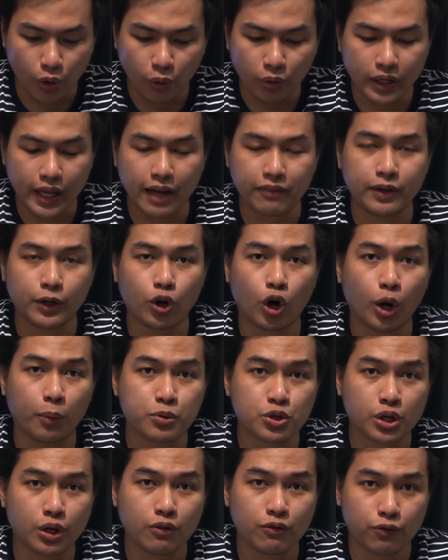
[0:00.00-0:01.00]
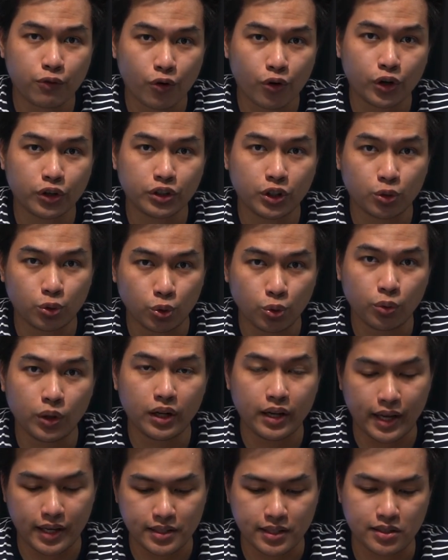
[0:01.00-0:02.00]
have an option for the dual
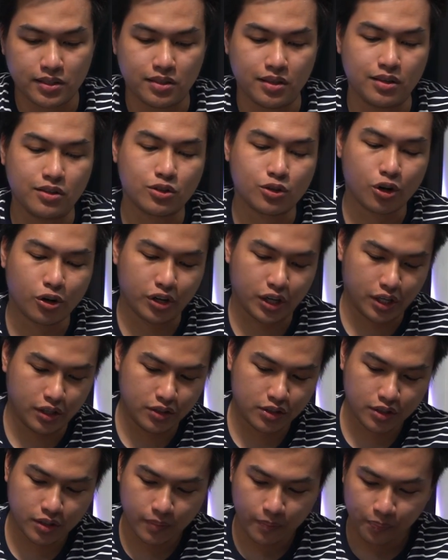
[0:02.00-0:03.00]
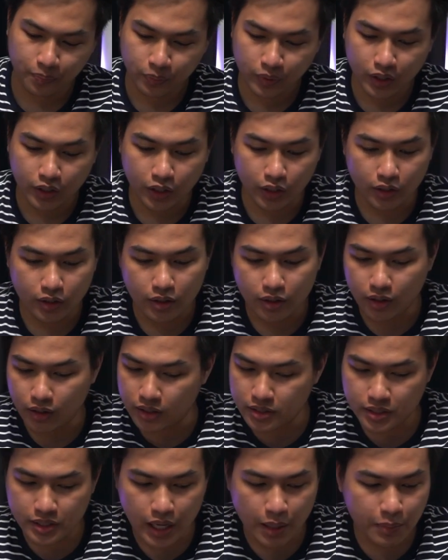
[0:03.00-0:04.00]
SSD storage.
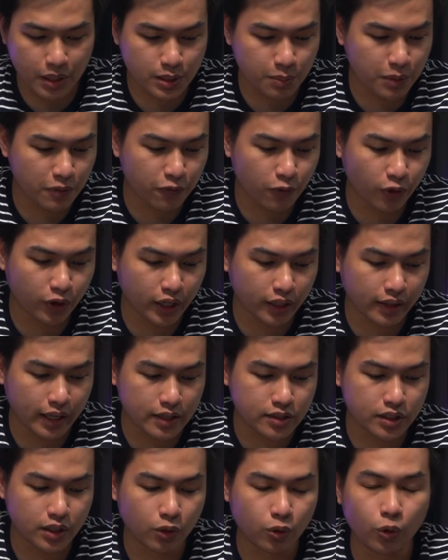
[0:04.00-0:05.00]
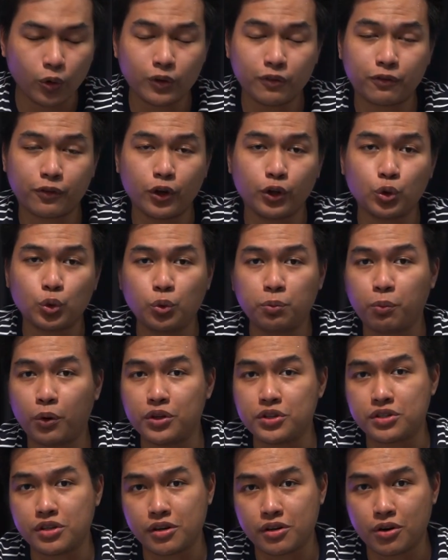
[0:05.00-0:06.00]
Same as before, it has the Cold Front
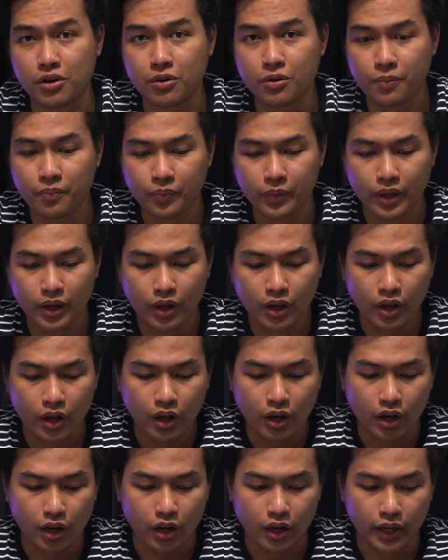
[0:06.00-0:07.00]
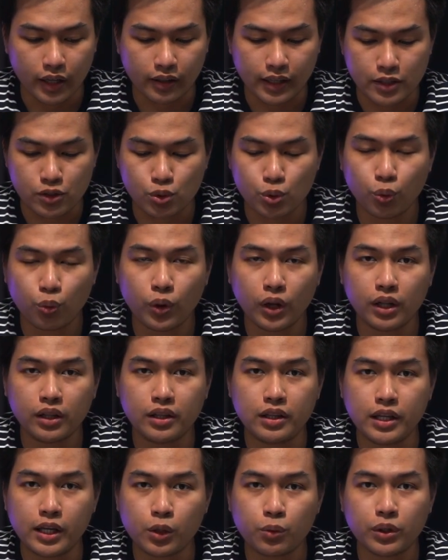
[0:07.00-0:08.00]
2.0. It has dual
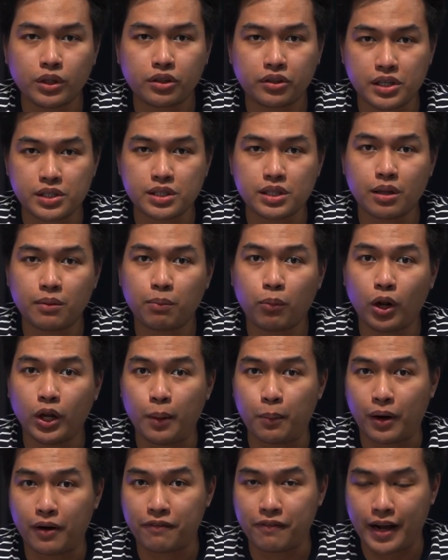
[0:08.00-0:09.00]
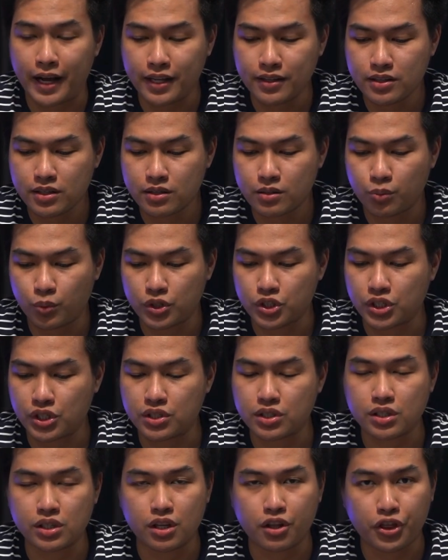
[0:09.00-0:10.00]
liquid crystal polymer fans, which
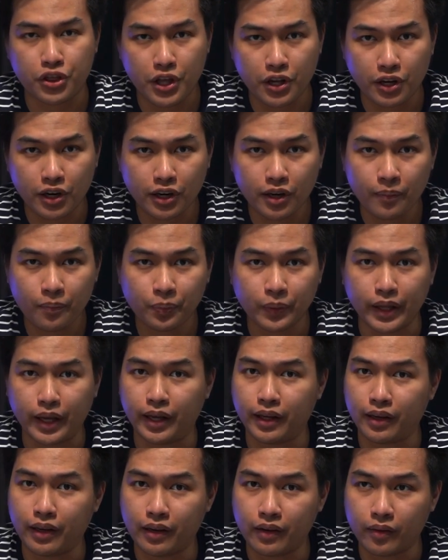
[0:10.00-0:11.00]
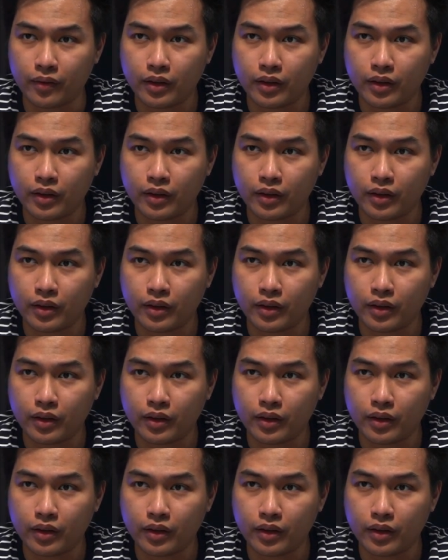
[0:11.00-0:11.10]
is thinner and